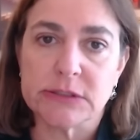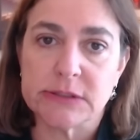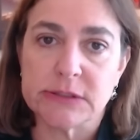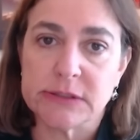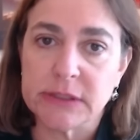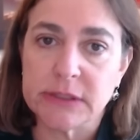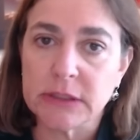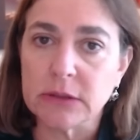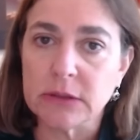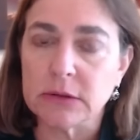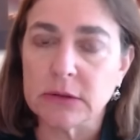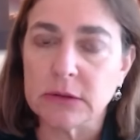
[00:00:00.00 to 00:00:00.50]

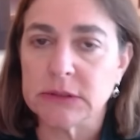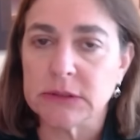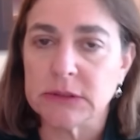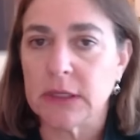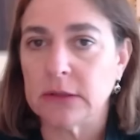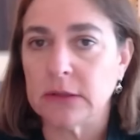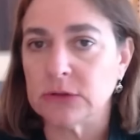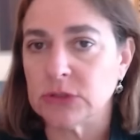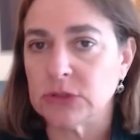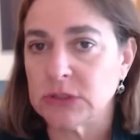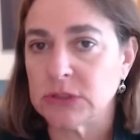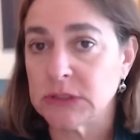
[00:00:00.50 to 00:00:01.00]
signal
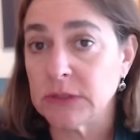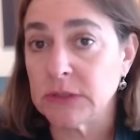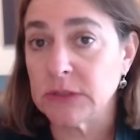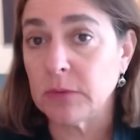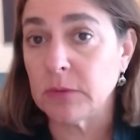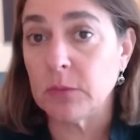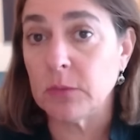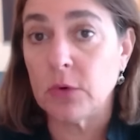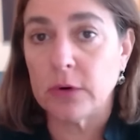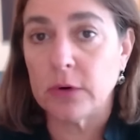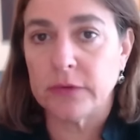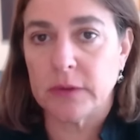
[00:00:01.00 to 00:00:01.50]
intelligence,
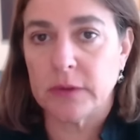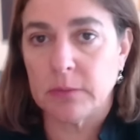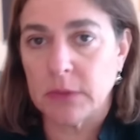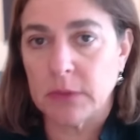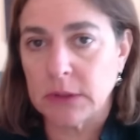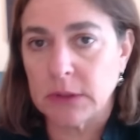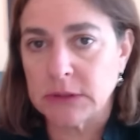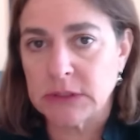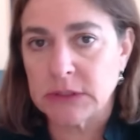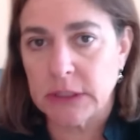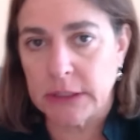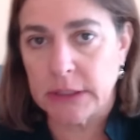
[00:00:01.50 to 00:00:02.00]
even more than
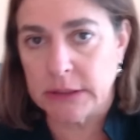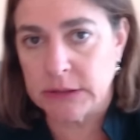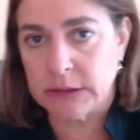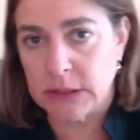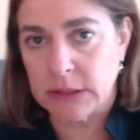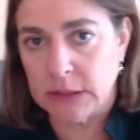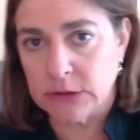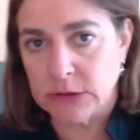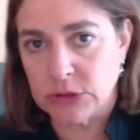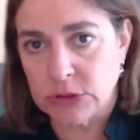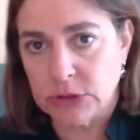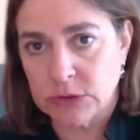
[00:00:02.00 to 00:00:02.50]
military
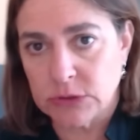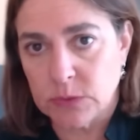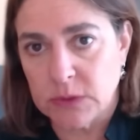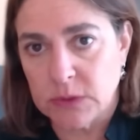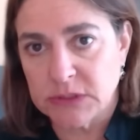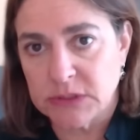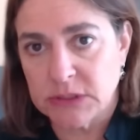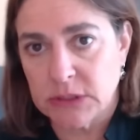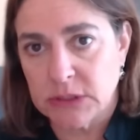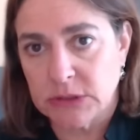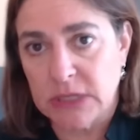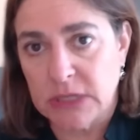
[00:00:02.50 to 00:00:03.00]
intelligence
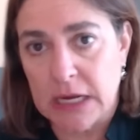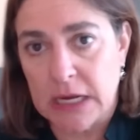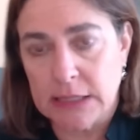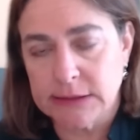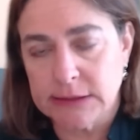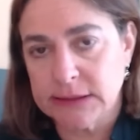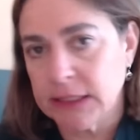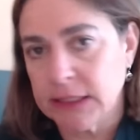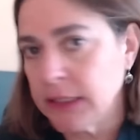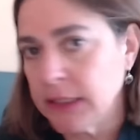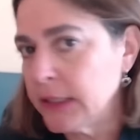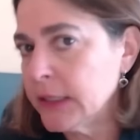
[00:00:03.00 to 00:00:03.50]
was in
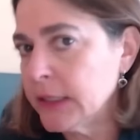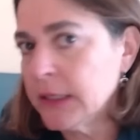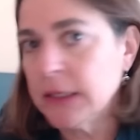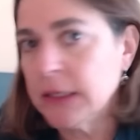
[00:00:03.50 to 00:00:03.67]
Gaza.